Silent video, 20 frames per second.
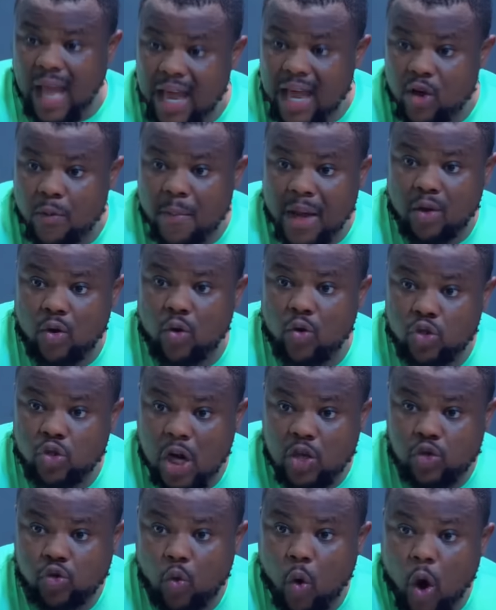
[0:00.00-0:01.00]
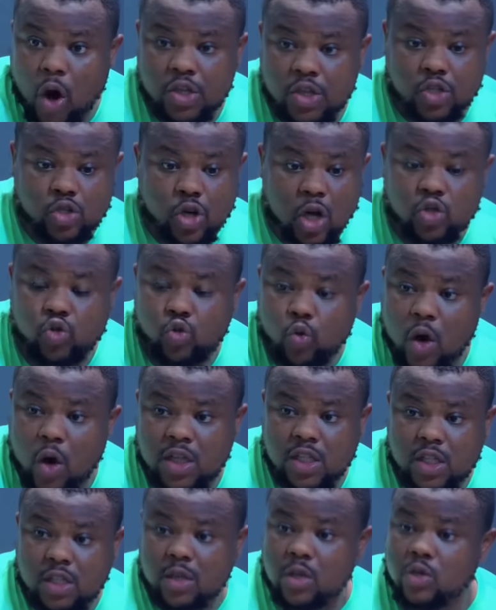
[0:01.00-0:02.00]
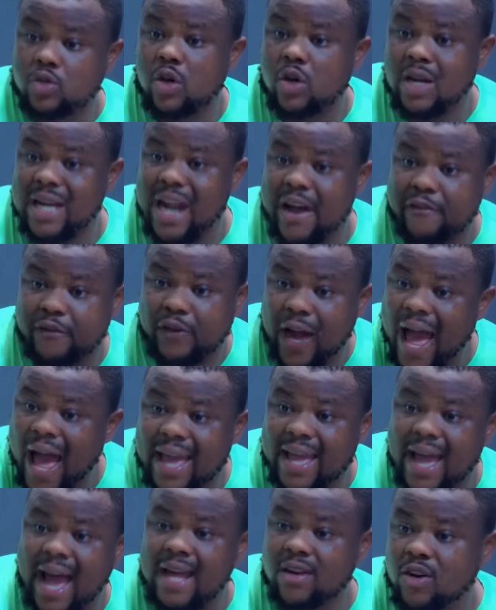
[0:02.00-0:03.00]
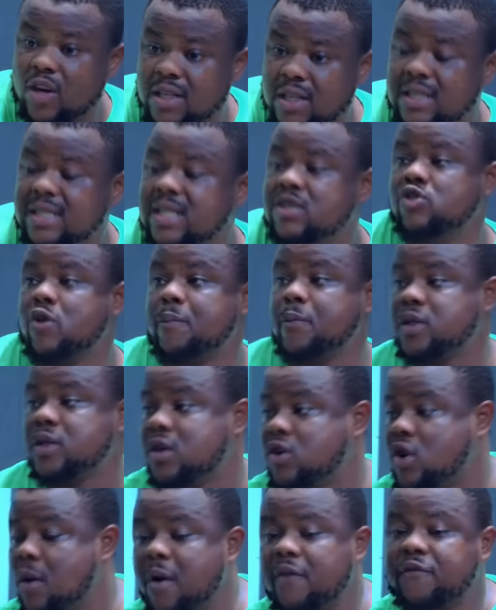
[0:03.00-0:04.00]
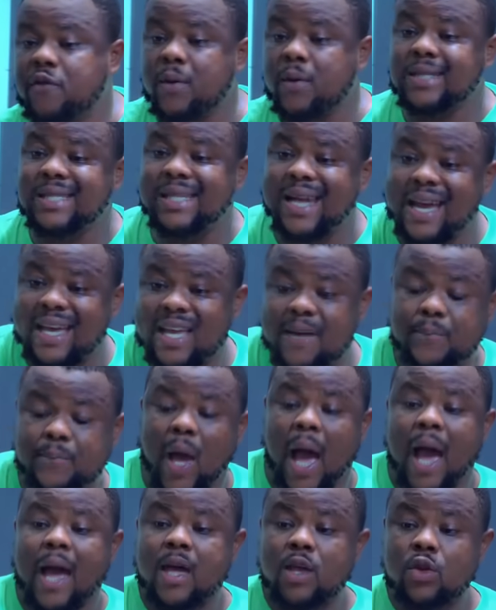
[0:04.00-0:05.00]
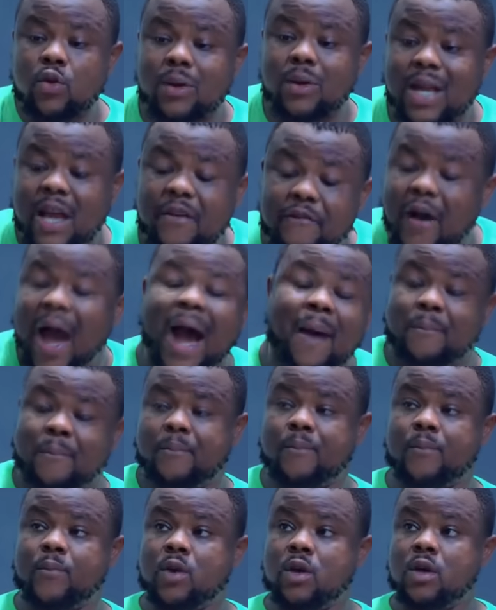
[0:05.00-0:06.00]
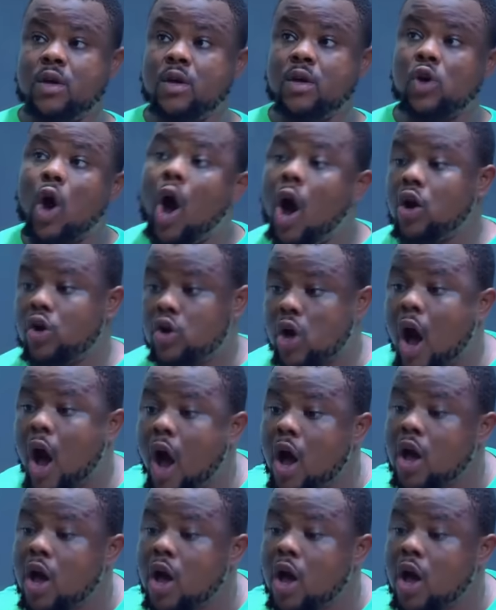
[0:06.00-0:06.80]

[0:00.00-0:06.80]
tell you make you just watch, just watch. Now fly and all these things supposed to come out for waiting I keep here. You leave them. Go